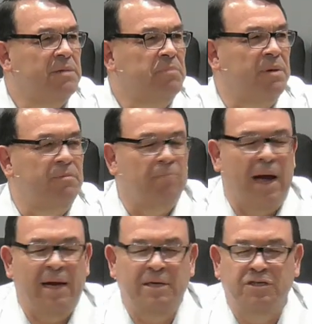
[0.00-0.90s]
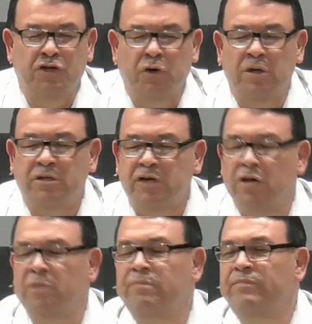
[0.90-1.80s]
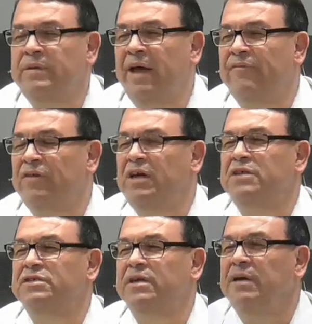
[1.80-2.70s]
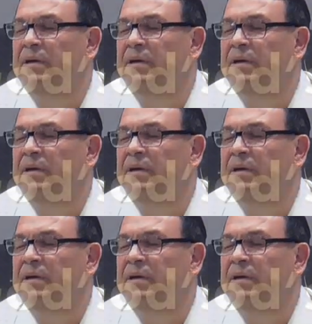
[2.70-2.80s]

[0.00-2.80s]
But my short term definition